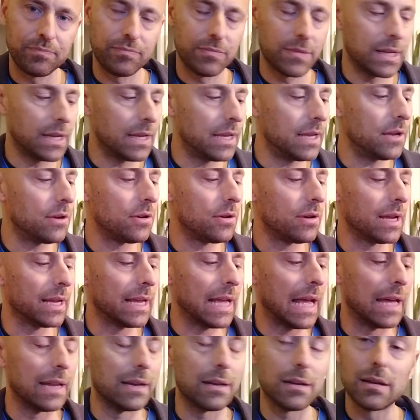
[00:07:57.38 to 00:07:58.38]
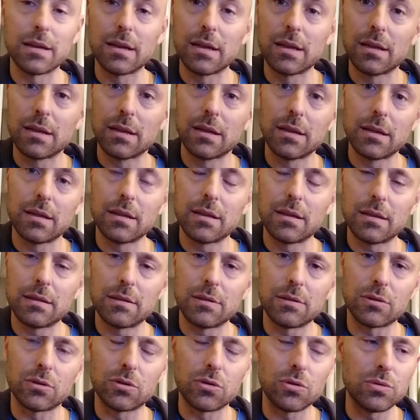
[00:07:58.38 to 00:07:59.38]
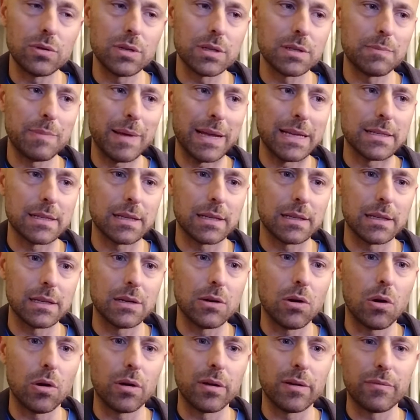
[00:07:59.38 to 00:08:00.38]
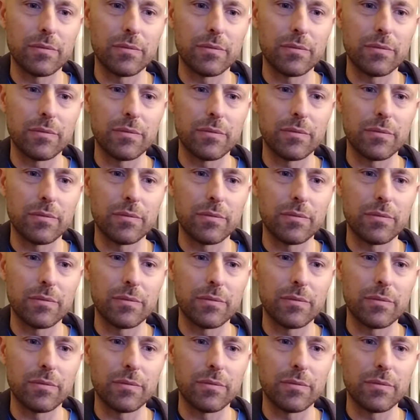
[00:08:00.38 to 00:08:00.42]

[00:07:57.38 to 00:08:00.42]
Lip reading: Here, again, the tune is basically going